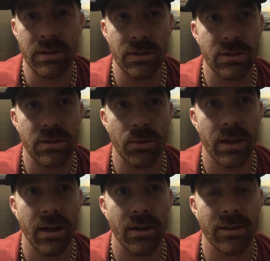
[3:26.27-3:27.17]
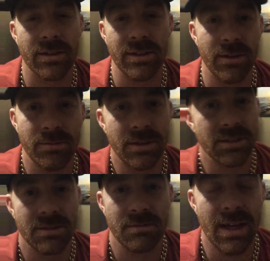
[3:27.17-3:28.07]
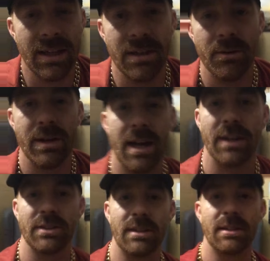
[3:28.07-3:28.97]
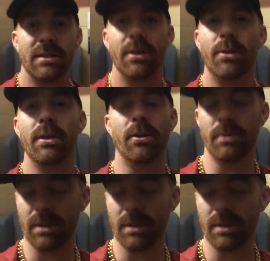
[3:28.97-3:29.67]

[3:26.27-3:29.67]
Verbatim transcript: and you just don't care, you know? Just, hey, you know what? Actually, YOLO.